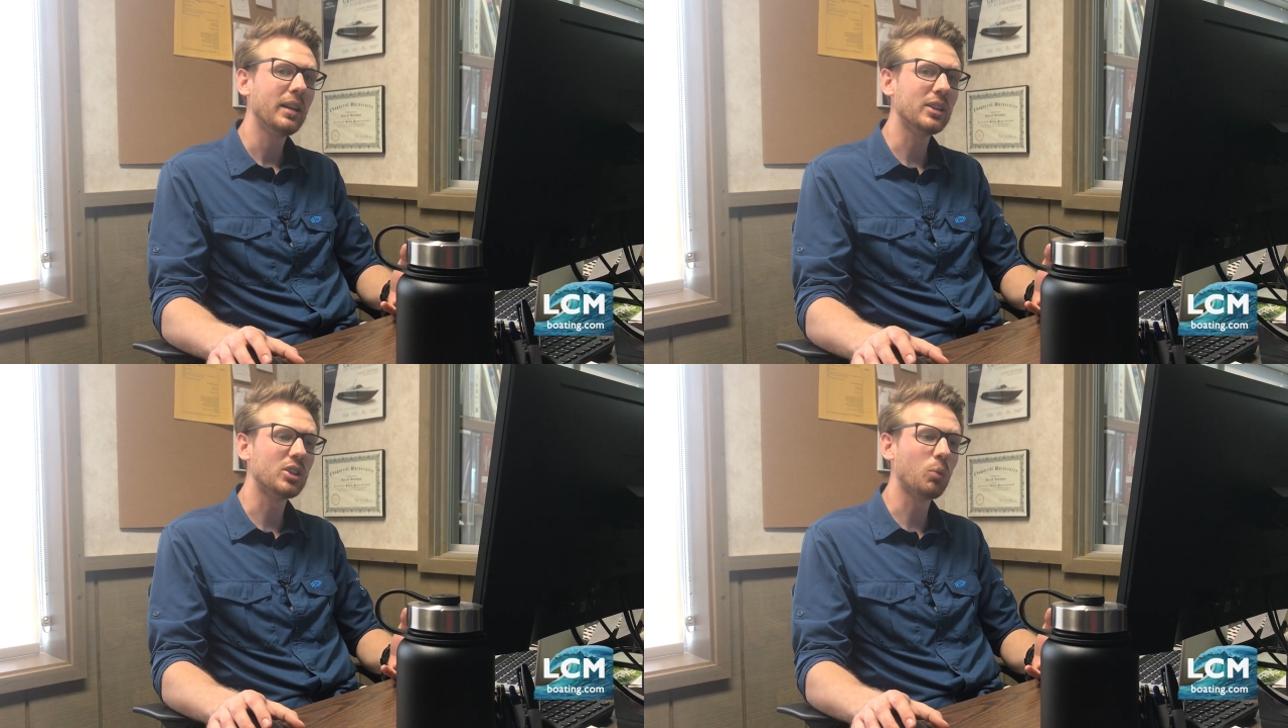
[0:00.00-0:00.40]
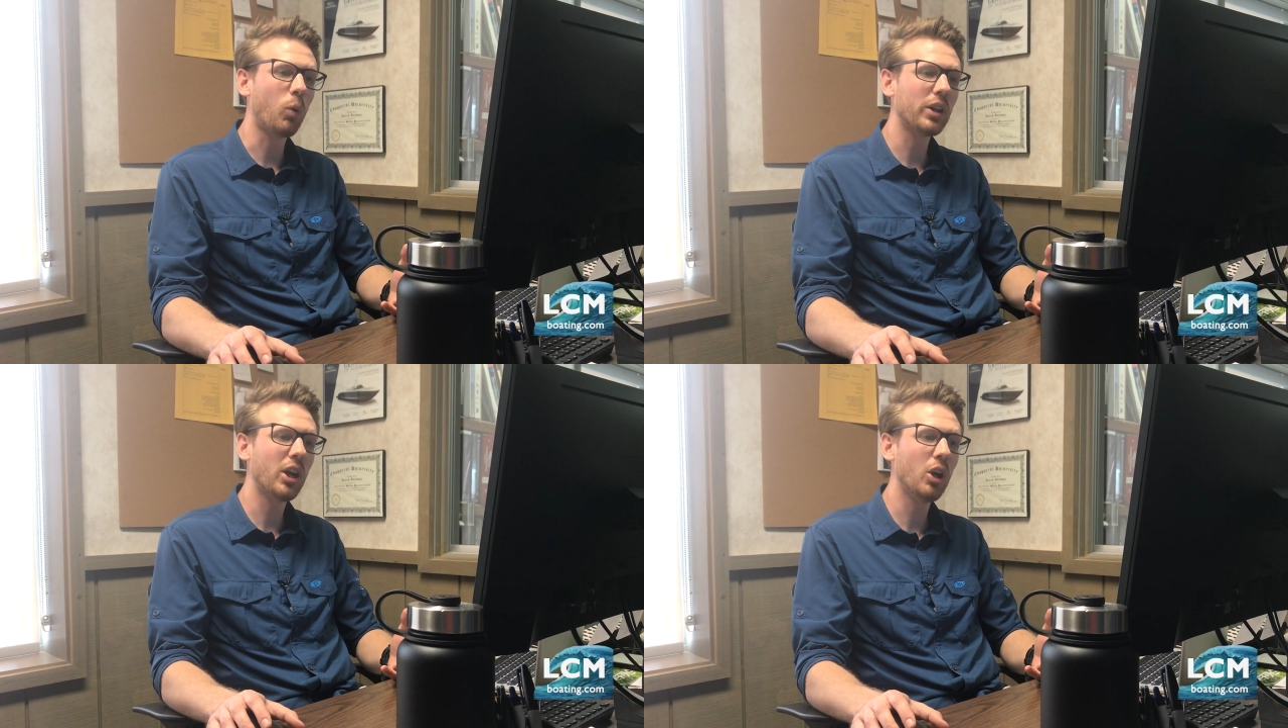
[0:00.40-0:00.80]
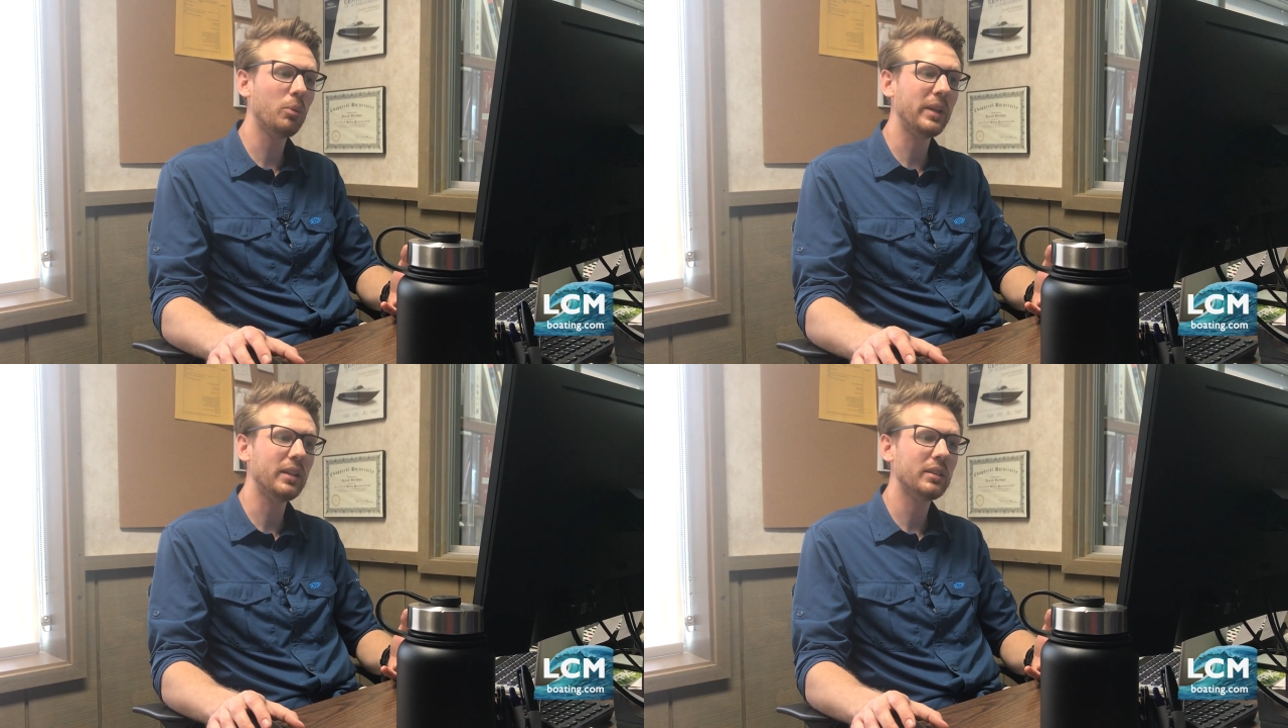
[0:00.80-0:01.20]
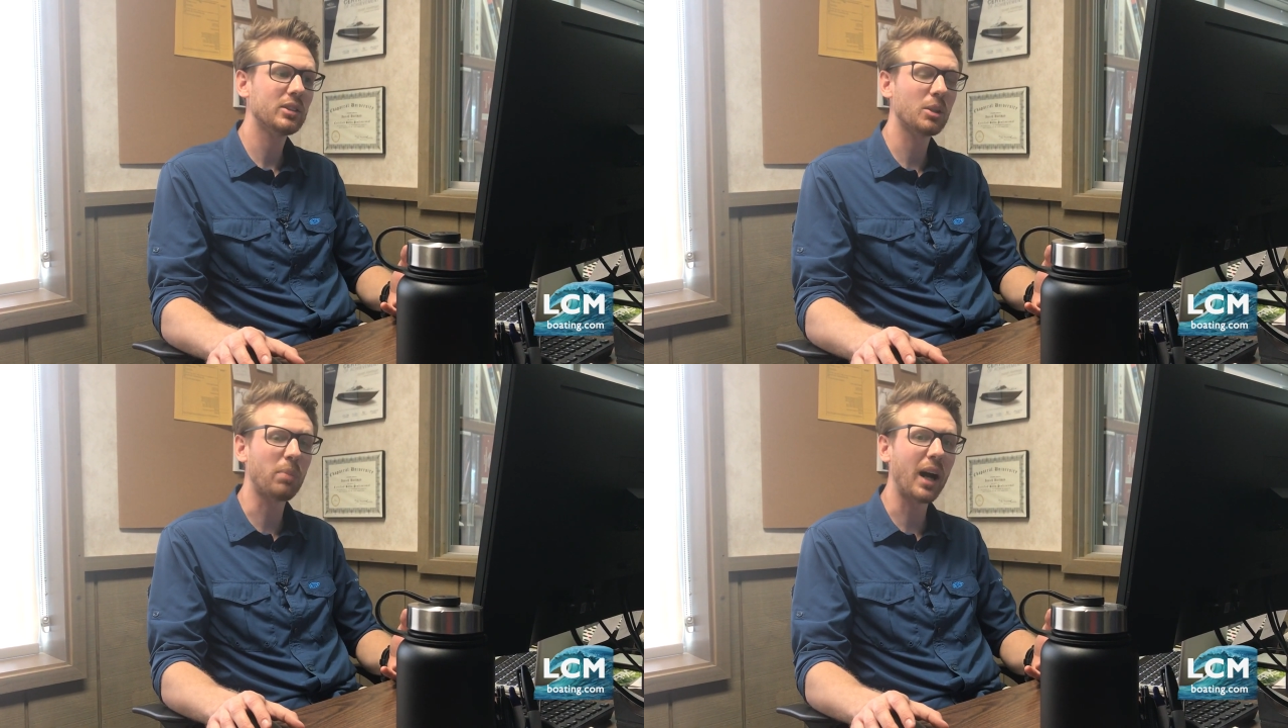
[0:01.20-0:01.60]
is the one Hobie
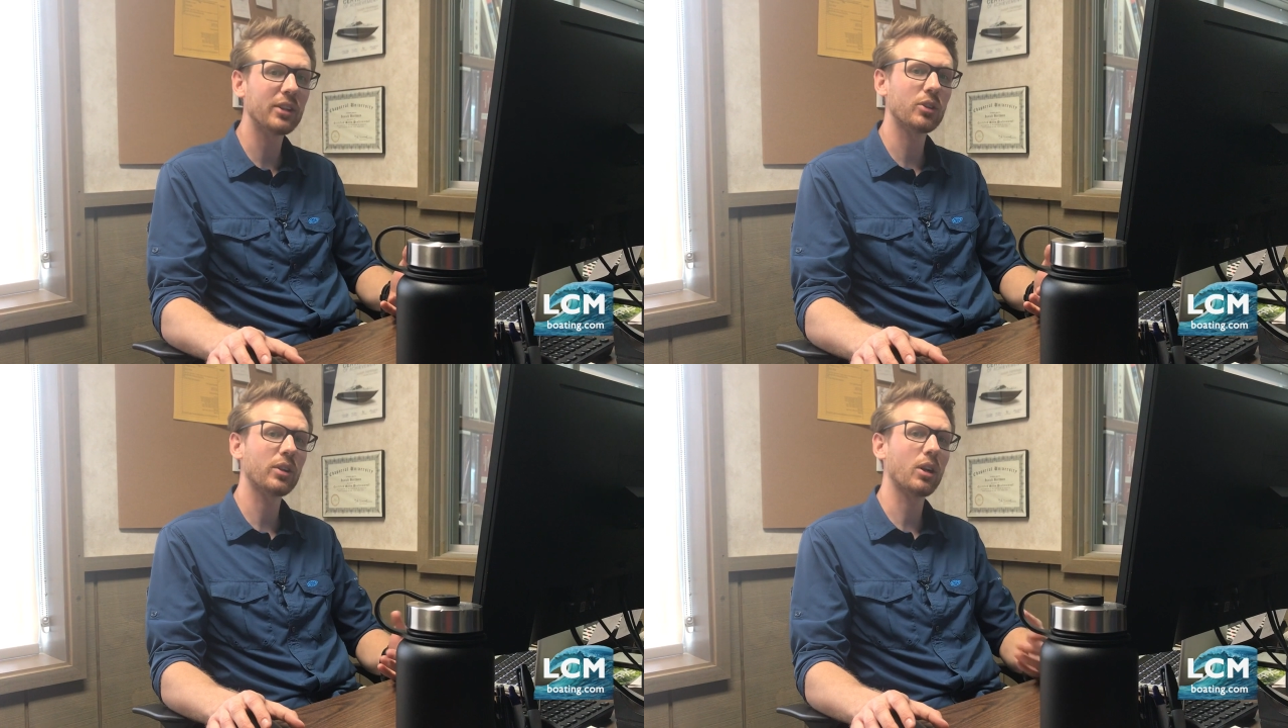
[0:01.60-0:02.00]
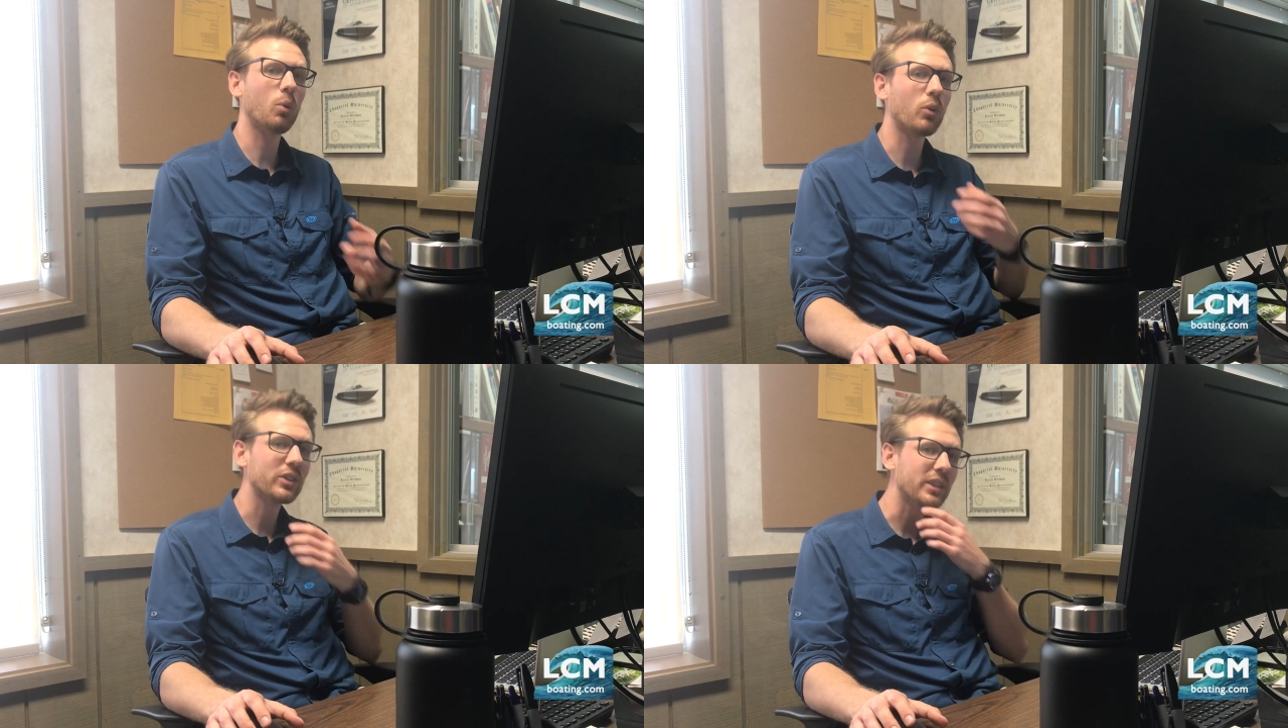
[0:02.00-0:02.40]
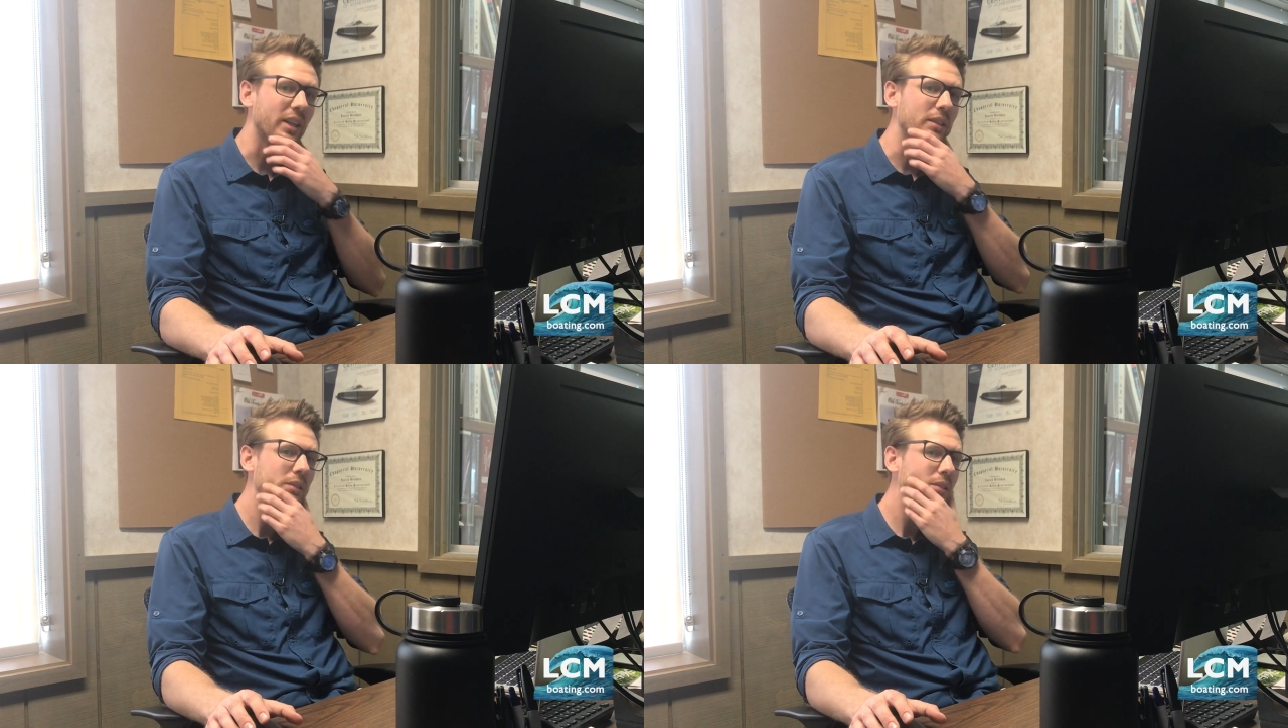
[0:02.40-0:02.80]
to buy during quarantine.